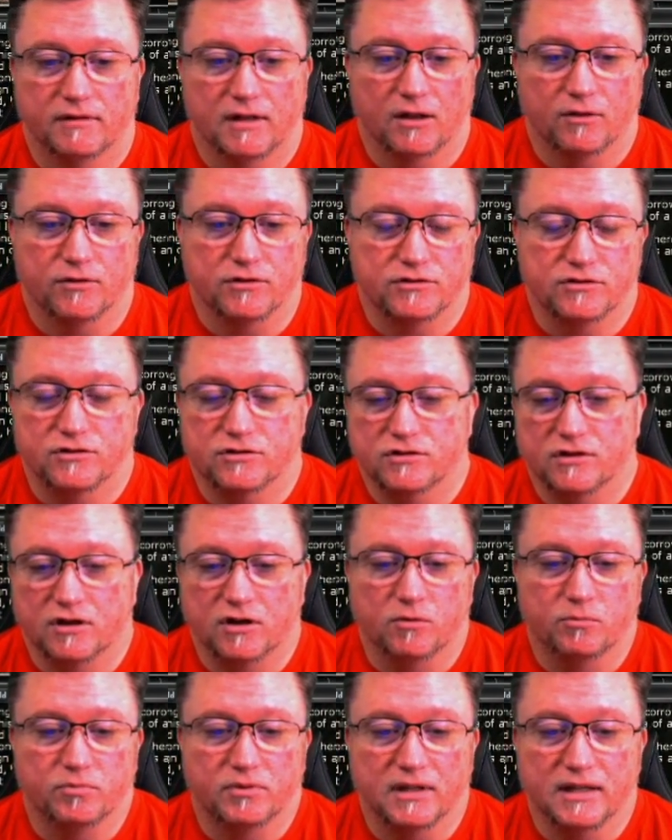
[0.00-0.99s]
Now, this is a
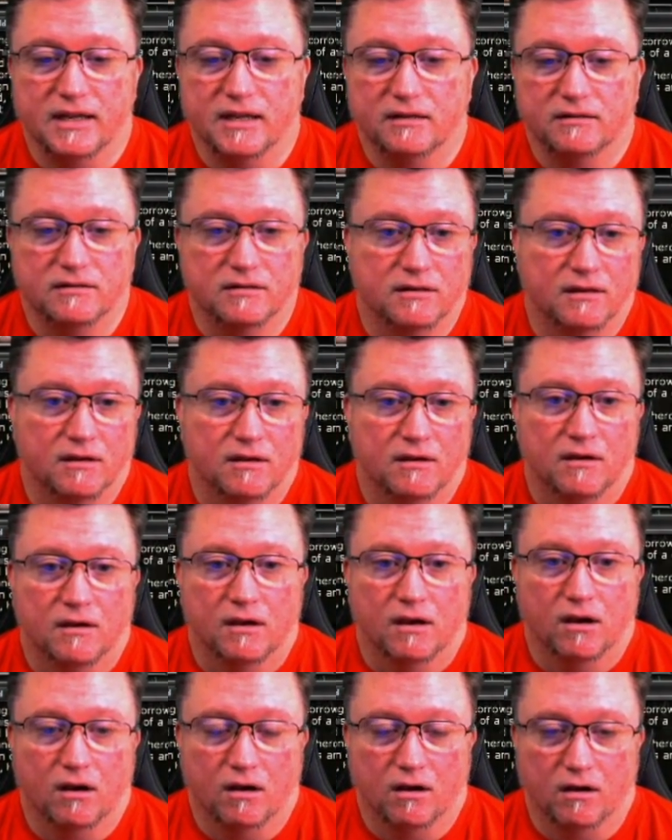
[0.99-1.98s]
complete
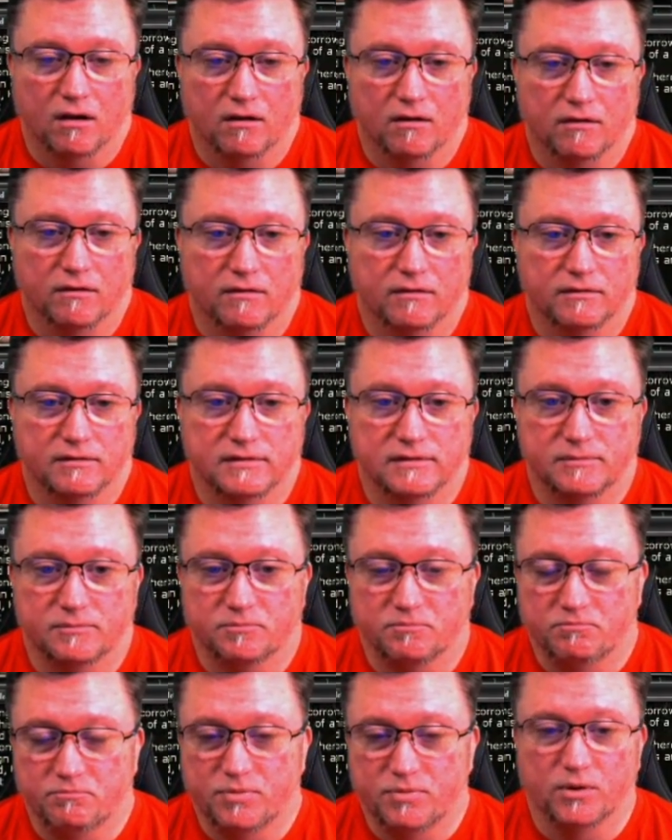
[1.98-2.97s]

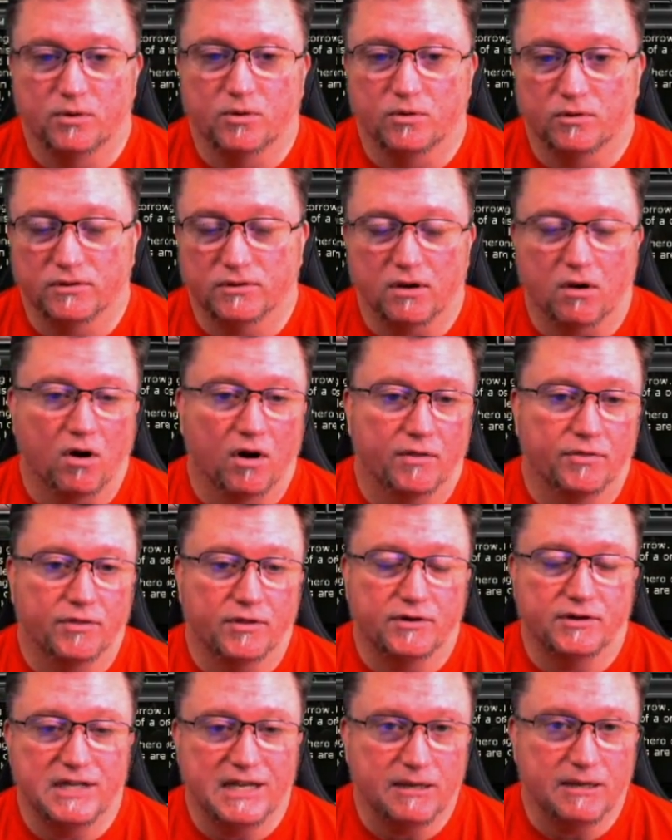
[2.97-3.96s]
build on
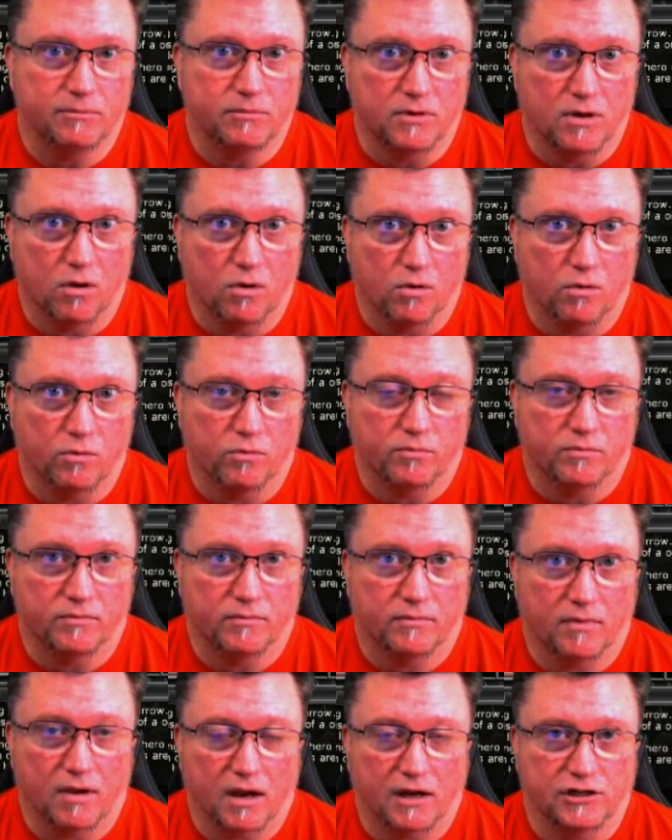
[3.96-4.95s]
the Deep
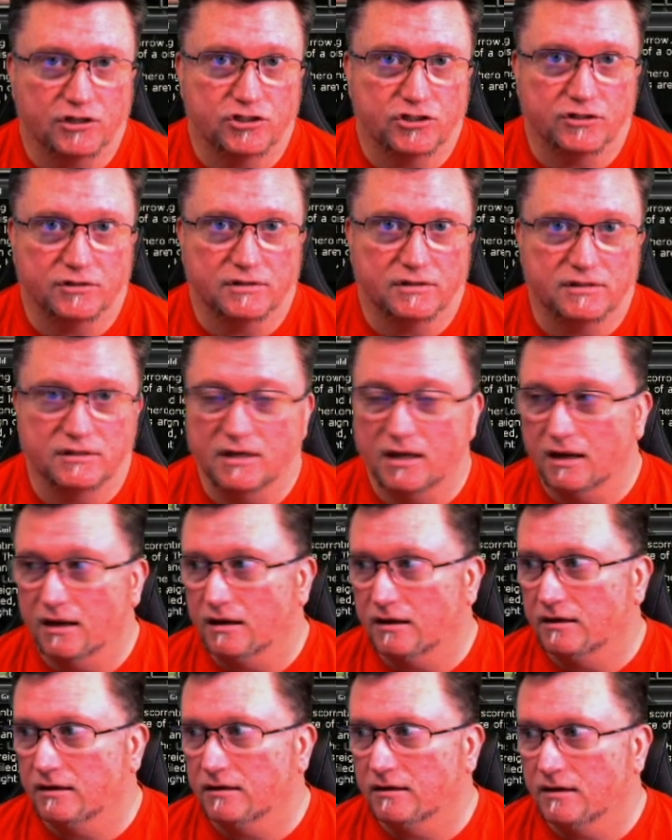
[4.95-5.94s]
Gnome, I should
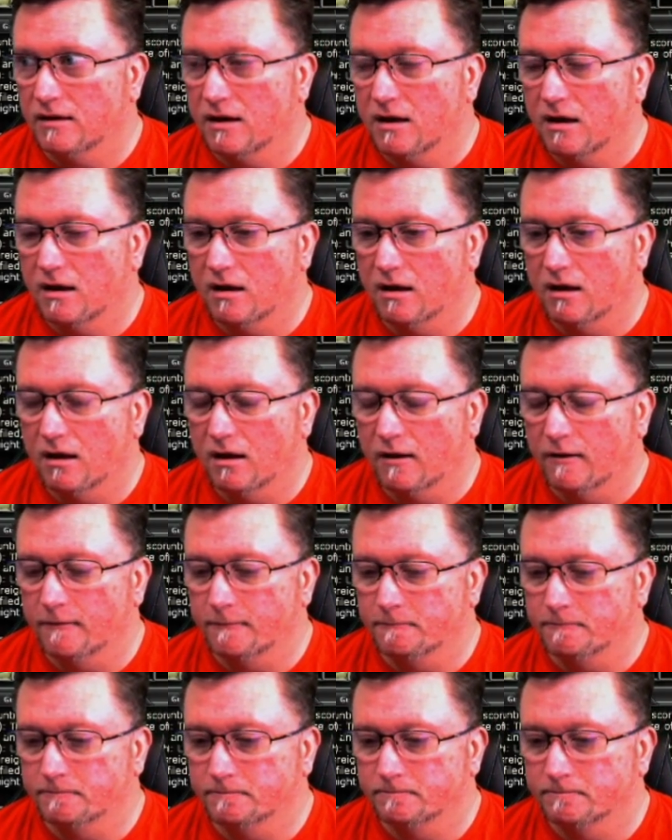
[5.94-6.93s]
say,
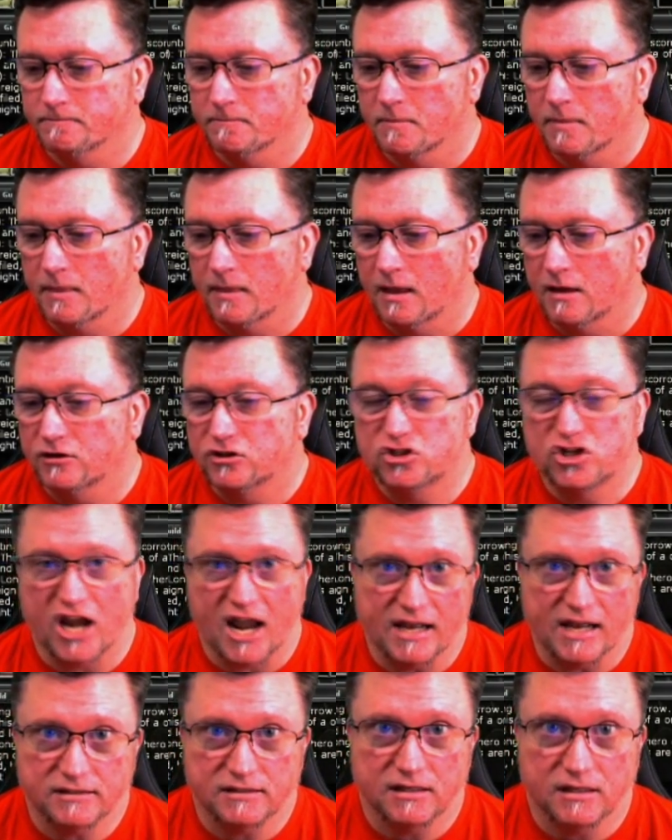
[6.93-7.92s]

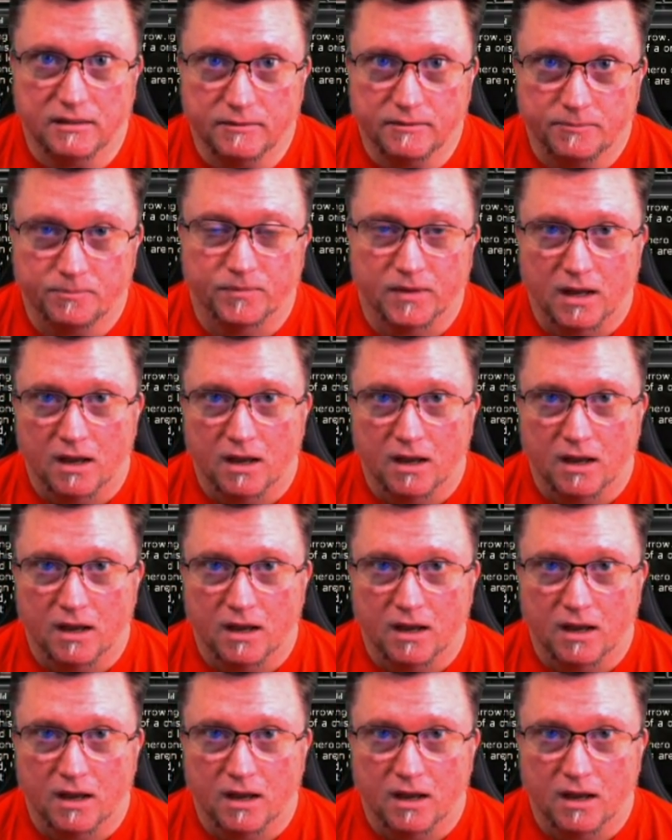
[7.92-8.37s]
chassis.